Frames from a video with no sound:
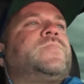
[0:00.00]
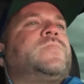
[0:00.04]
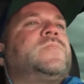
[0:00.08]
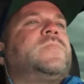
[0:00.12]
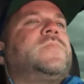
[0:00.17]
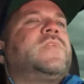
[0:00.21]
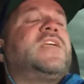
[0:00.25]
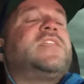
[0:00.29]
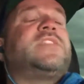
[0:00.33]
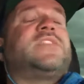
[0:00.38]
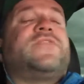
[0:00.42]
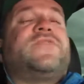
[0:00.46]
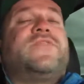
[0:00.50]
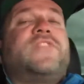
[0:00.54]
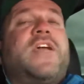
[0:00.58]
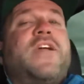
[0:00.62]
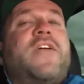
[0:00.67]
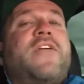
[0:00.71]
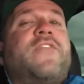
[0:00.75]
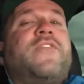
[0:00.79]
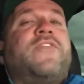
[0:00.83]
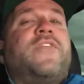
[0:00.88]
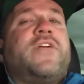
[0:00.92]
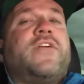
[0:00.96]
It's a
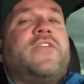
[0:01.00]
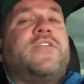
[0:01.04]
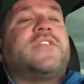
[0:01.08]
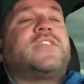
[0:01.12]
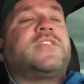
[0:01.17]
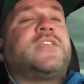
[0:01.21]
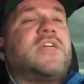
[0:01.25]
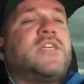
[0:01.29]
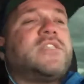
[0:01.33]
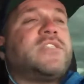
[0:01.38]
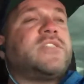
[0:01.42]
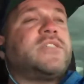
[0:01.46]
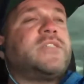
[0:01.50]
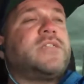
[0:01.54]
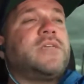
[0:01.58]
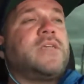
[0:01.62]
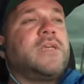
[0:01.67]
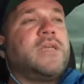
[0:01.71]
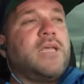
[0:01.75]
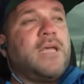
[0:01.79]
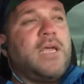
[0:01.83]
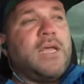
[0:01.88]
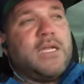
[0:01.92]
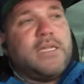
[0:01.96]
very, very touchy
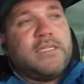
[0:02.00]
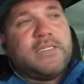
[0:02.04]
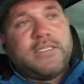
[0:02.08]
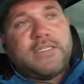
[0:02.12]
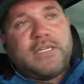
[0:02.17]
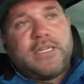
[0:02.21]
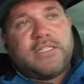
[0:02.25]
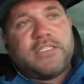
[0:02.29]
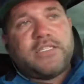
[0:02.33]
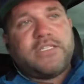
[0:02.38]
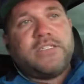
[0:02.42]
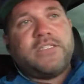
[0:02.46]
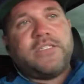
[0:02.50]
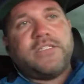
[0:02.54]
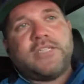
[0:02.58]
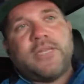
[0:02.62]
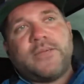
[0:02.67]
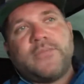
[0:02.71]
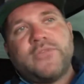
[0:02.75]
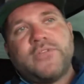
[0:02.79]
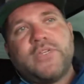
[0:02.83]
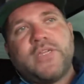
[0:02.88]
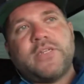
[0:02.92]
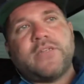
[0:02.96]

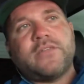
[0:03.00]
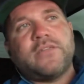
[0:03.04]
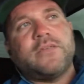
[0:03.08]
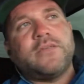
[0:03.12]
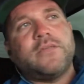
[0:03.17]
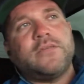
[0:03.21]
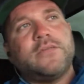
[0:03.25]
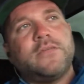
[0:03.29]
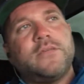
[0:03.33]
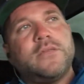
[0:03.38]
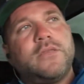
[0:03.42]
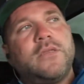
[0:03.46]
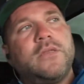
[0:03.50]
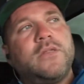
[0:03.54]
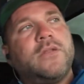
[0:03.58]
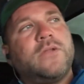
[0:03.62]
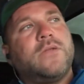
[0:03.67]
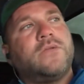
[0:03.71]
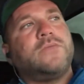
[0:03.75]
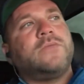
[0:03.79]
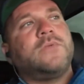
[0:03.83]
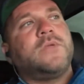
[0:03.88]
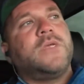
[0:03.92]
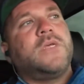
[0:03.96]
subject,
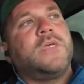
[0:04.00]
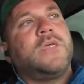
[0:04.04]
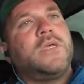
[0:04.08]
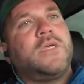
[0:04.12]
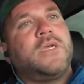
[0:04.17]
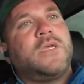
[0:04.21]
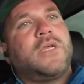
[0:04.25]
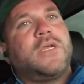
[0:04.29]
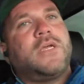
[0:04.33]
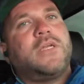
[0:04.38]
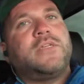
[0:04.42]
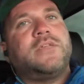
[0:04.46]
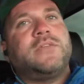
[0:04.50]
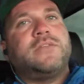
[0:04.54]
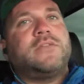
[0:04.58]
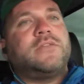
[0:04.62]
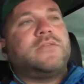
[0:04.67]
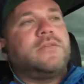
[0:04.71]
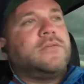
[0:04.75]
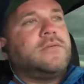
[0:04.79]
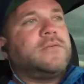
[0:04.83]
because